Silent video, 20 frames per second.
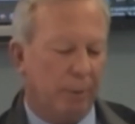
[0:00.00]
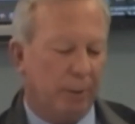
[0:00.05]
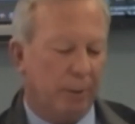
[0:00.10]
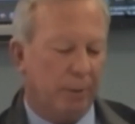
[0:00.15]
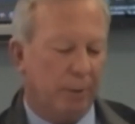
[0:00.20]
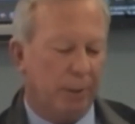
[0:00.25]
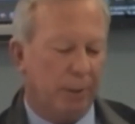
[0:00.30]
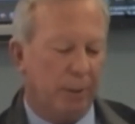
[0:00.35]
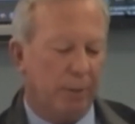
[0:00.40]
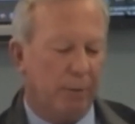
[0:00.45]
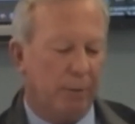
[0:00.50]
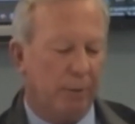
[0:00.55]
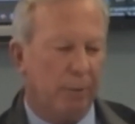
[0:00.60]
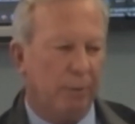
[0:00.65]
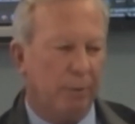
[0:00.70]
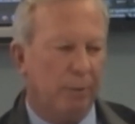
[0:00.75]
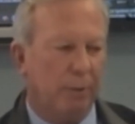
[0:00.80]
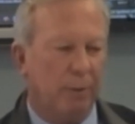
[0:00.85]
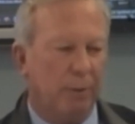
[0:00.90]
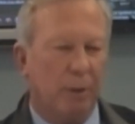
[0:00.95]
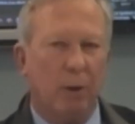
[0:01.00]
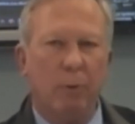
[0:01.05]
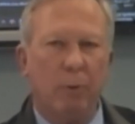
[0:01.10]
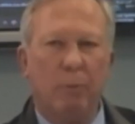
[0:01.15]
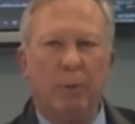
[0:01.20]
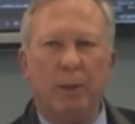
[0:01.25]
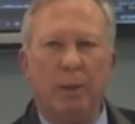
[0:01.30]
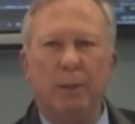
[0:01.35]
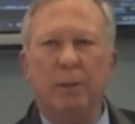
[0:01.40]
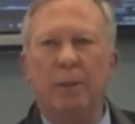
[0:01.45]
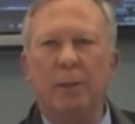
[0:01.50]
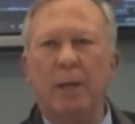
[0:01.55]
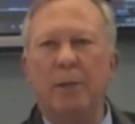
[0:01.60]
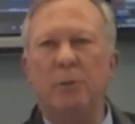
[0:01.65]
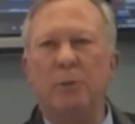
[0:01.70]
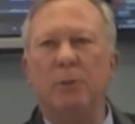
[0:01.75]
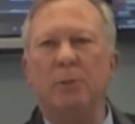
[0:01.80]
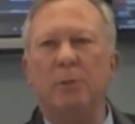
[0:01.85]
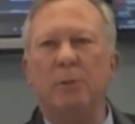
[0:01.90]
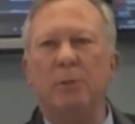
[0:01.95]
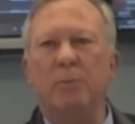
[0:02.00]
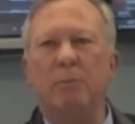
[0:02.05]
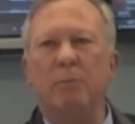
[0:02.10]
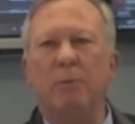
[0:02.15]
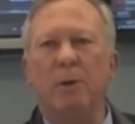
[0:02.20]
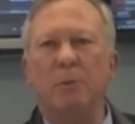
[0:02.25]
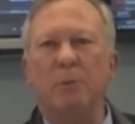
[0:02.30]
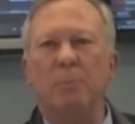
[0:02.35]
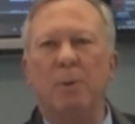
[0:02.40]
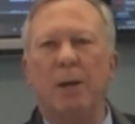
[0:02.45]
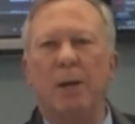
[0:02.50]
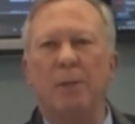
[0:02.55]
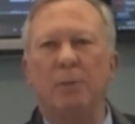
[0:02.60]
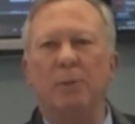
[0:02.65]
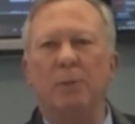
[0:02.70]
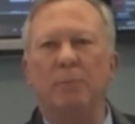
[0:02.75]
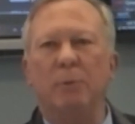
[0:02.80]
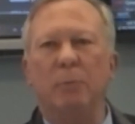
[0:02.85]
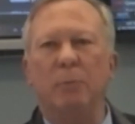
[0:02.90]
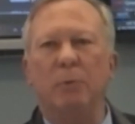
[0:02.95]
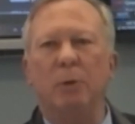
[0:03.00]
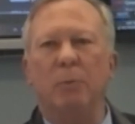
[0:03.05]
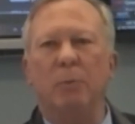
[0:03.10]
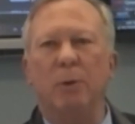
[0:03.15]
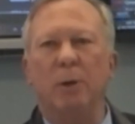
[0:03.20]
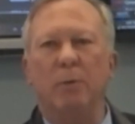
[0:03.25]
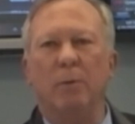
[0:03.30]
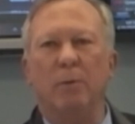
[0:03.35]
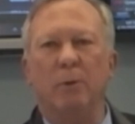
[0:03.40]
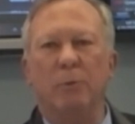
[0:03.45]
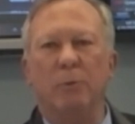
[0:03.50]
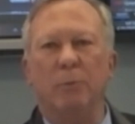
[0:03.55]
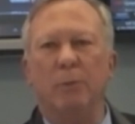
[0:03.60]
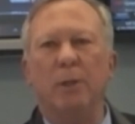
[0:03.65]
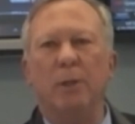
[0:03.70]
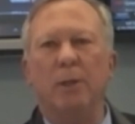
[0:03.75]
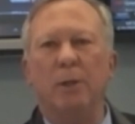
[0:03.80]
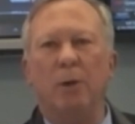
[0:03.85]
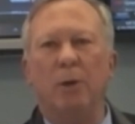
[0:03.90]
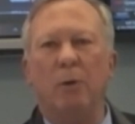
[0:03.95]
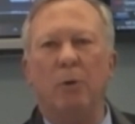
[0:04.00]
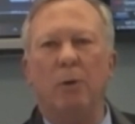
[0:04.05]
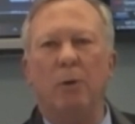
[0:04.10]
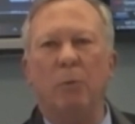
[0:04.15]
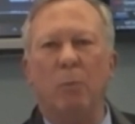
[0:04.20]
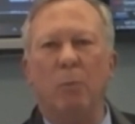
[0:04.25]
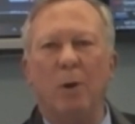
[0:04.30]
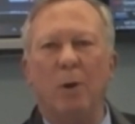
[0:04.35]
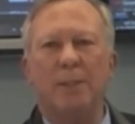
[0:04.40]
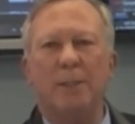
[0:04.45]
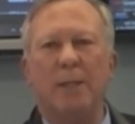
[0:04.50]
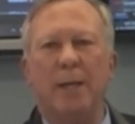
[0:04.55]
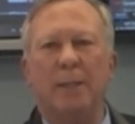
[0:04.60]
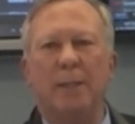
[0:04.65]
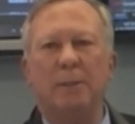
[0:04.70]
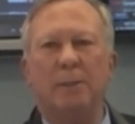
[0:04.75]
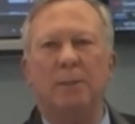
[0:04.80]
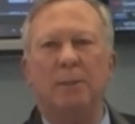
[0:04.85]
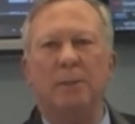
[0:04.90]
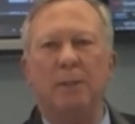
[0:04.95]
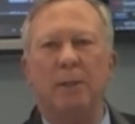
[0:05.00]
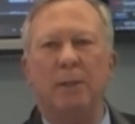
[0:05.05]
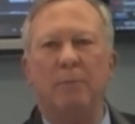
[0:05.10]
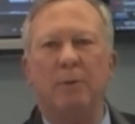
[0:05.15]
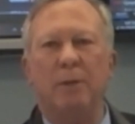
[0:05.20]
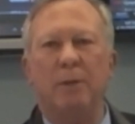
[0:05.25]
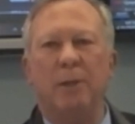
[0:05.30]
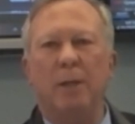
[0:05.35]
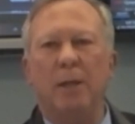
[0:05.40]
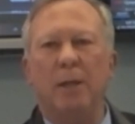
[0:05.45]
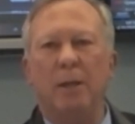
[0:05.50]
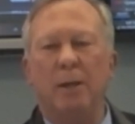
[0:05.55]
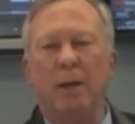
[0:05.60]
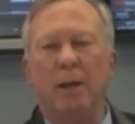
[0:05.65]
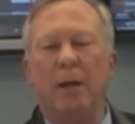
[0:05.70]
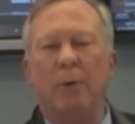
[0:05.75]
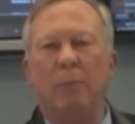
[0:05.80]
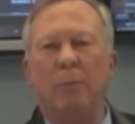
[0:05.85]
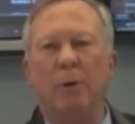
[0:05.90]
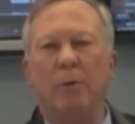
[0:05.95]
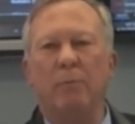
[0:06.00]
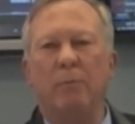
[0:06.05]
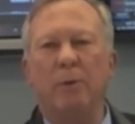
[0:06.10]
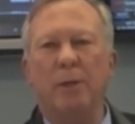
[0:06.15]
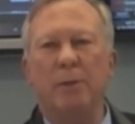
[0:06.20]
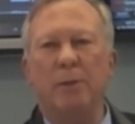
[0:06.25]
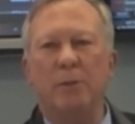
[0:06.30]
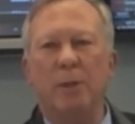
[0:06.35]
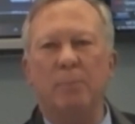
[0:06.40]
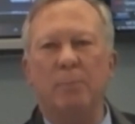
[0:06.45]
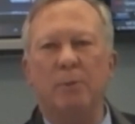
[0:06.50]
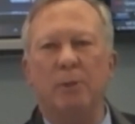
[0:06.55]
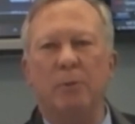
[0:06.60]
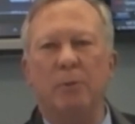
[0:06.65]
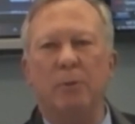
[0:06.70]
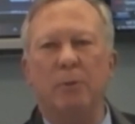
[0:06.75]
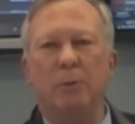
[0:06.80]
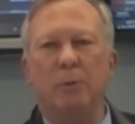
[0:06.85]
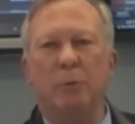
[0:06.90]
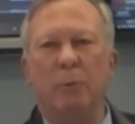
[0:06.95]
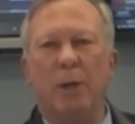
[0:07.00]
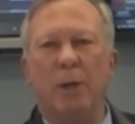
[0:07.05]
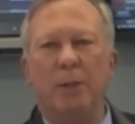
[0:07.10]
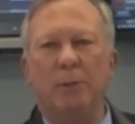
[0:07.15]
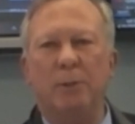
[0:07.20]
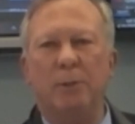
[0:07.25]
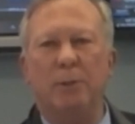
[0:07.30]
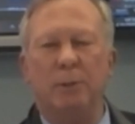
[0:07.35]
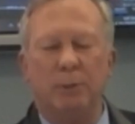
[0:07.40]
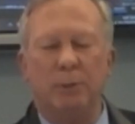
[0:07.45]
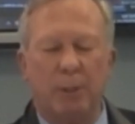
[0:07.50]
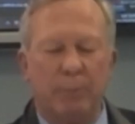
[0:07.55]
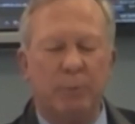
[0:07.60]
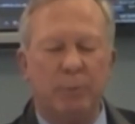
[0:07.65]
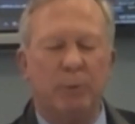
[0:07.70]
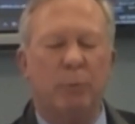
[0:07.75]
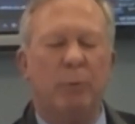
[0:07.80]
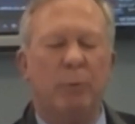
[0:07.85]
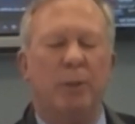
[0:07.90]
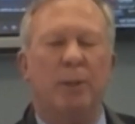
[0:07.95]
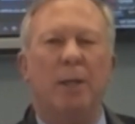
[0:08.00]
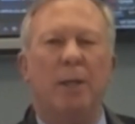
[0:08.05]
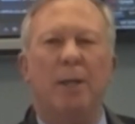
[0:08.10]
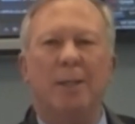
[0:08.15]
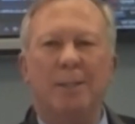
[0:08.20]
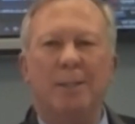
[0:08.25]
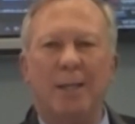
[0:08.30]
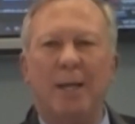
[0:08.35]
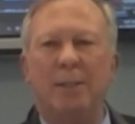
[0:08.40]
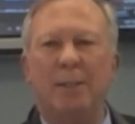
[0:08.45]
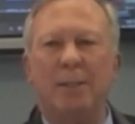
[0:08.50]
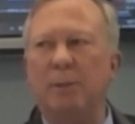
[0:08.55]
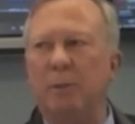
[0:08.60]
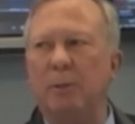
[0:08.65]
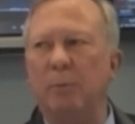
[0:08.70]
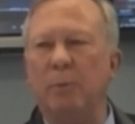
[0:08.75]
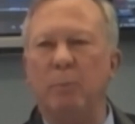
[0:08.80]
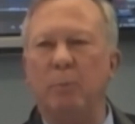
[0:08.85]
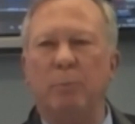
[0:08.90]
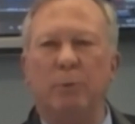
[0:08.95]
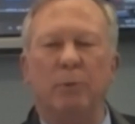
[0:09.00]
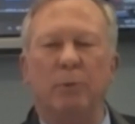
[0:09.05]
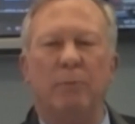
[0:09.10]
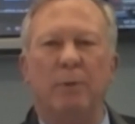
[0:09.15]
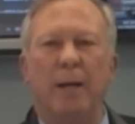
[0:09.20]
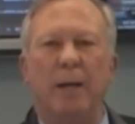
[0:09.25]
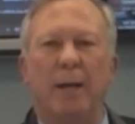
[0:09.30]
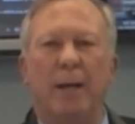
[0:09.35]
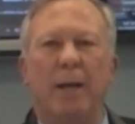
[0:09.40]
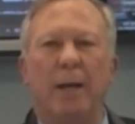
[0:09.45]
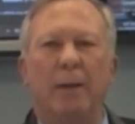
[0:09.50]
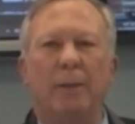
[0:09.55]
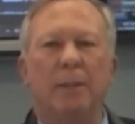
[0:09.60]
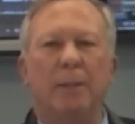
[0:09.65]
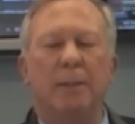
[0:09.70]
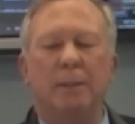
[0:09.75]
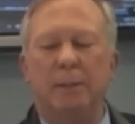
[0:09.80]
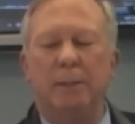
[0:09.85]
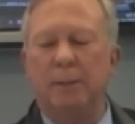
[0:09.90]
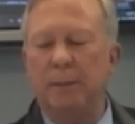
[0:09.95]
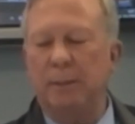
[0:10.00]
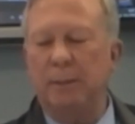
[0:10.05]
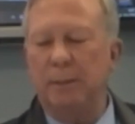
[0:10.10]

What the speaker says: But no indications of false positives that we're aware of. There's really only one test that's given, not aware of any subsequent tests that would prove that out.